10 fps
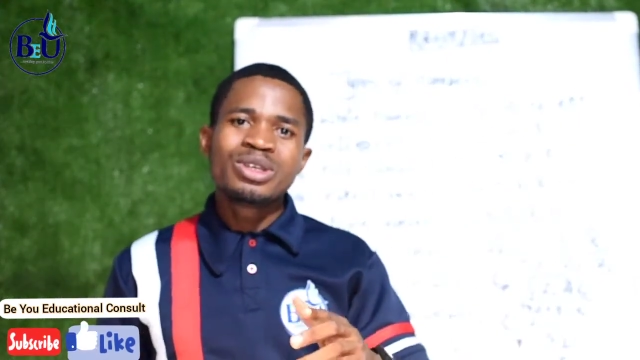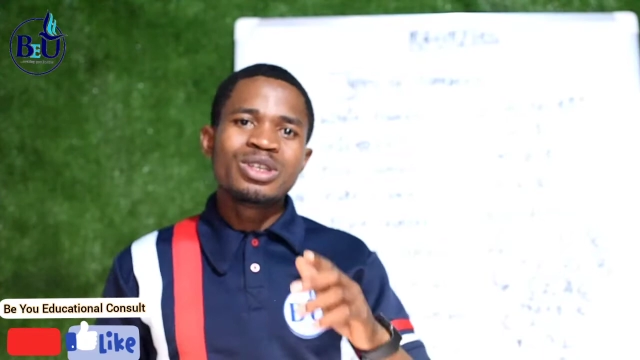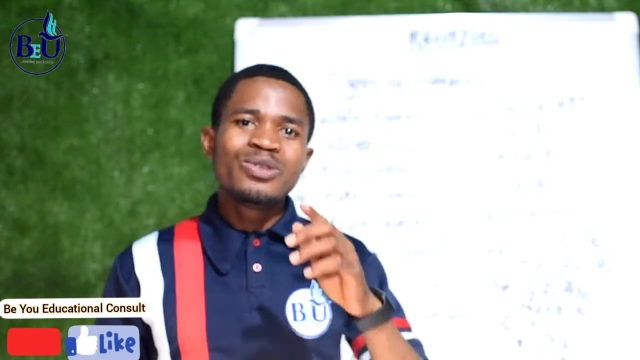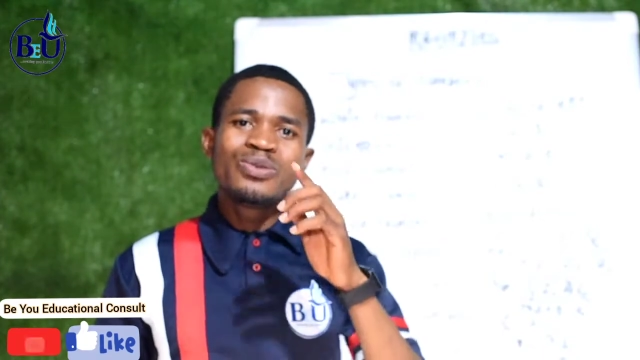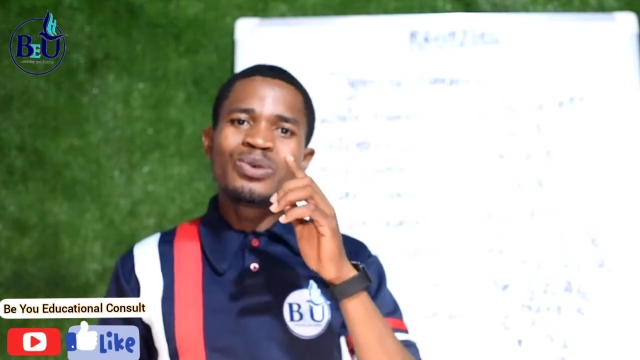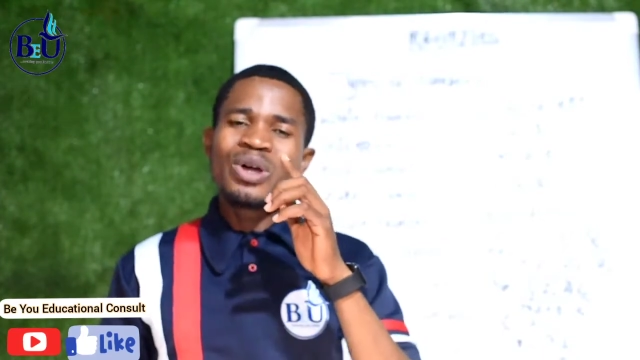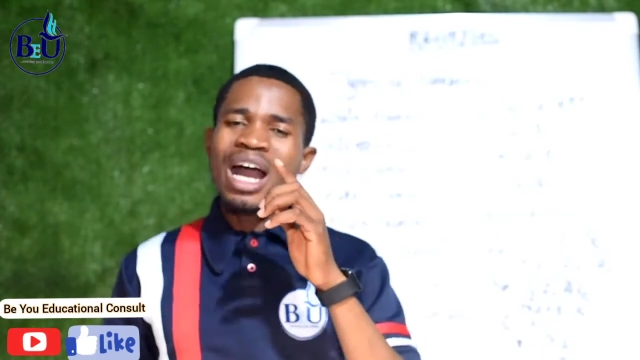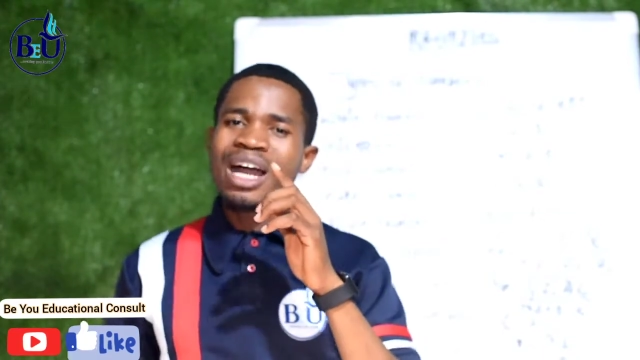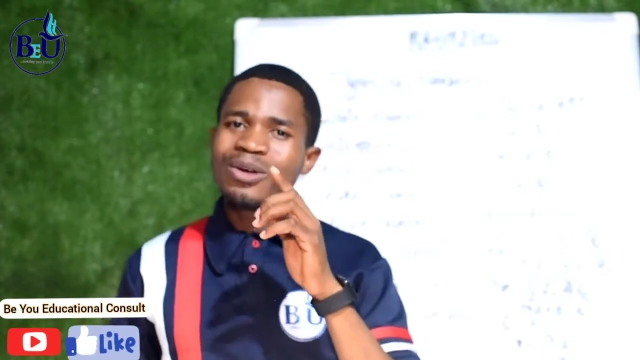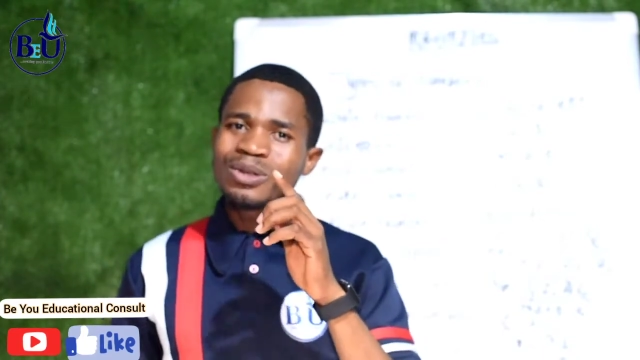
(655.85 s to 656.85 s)
if you
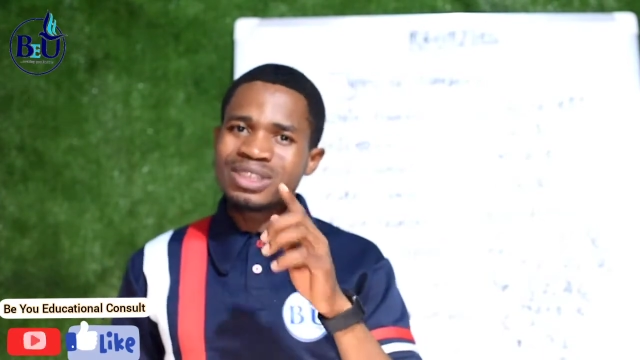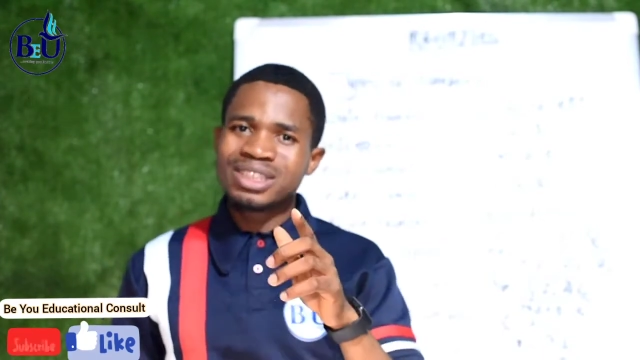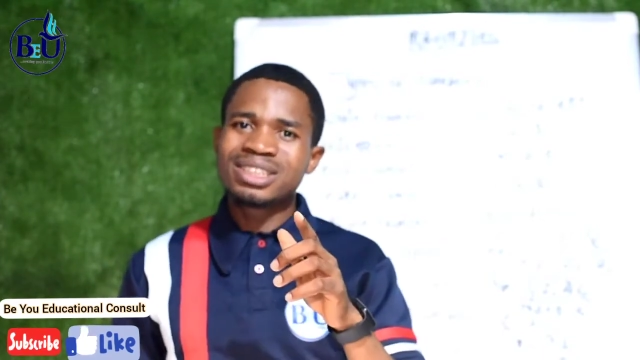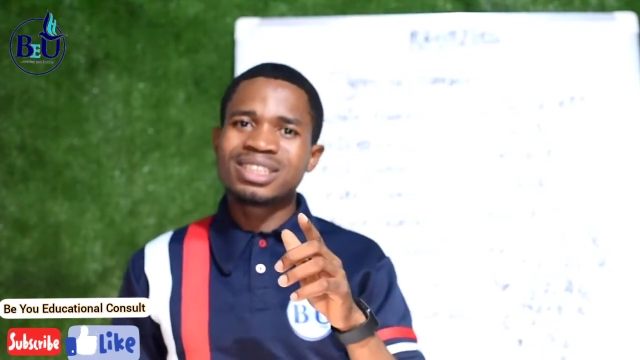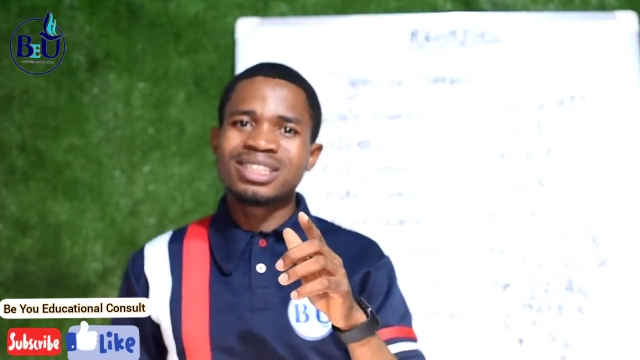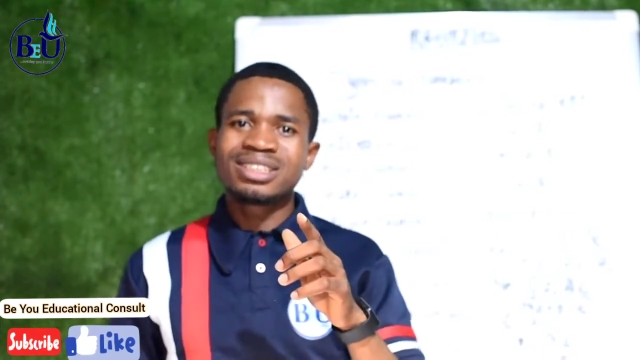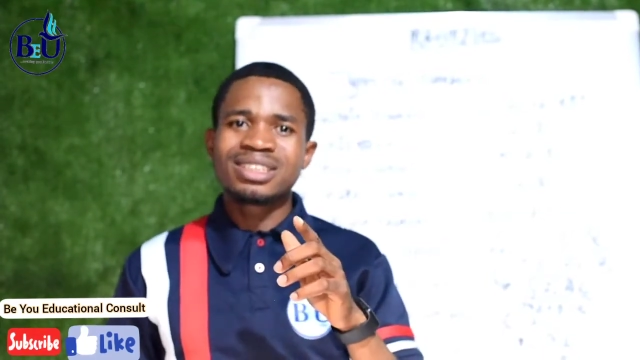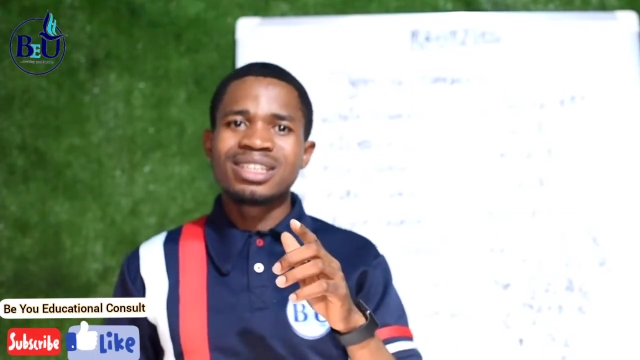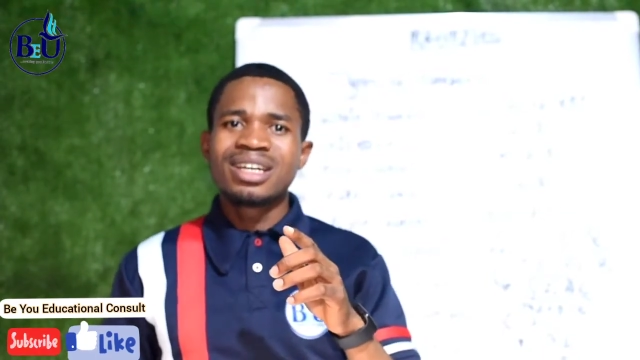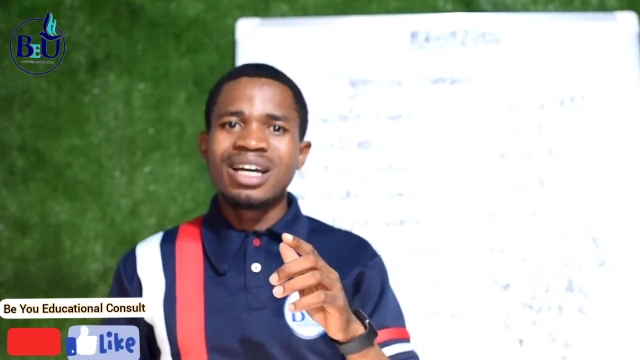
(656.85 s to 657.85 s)
are consistent
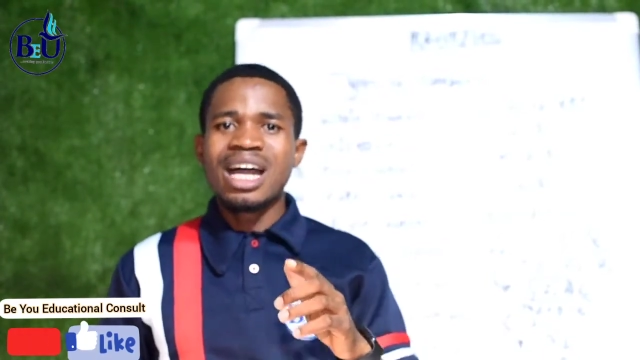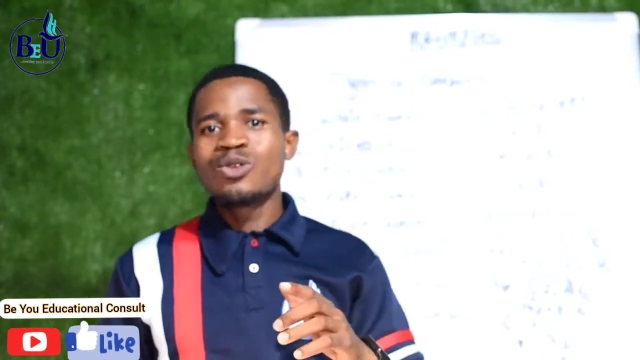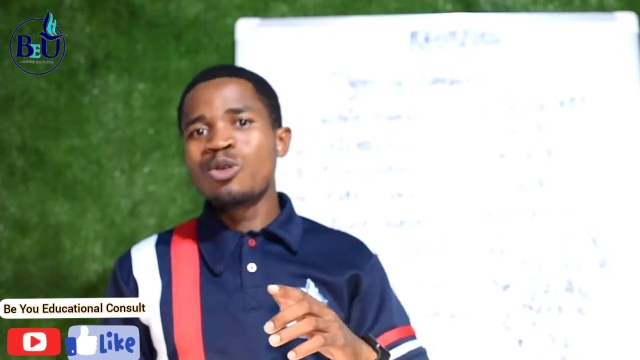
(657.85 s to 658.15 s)
and